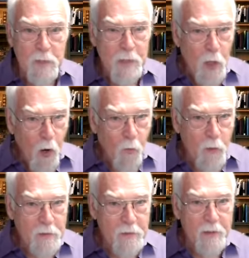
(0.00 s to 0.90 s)
but not
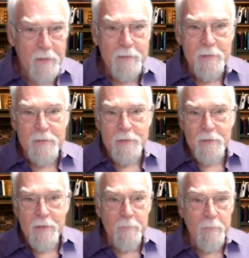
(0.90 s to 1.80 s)
always there
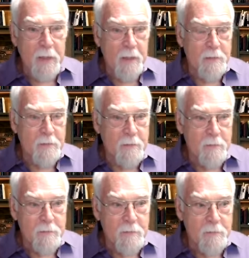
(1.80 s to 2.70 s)
right because
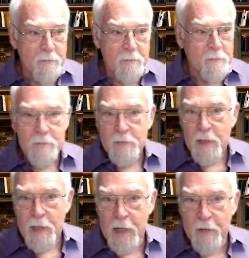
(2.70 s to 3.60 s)

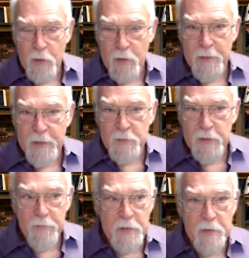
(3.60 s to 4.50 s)
i've only been here
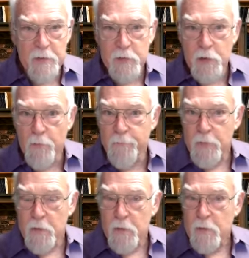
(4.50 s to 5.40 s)
seven years so
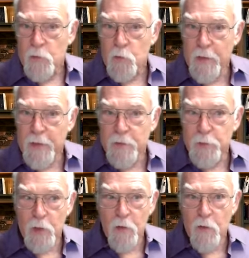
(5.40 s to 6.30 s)
20
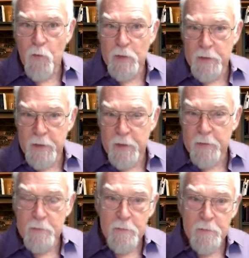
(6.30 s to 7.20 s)
years ago it wasn't
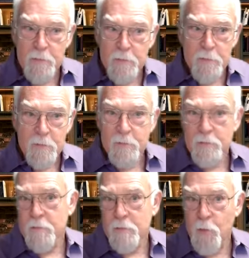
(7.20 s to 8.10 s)
there
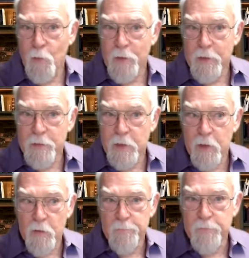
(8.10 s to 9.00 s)
30 years
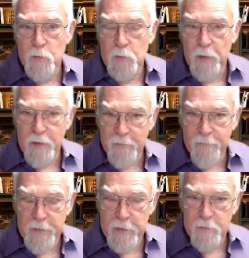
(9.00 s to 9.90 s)
ago it was probably a
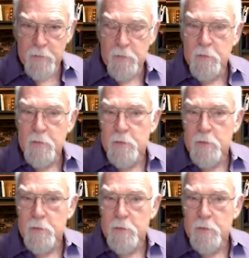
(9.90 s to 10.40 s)
field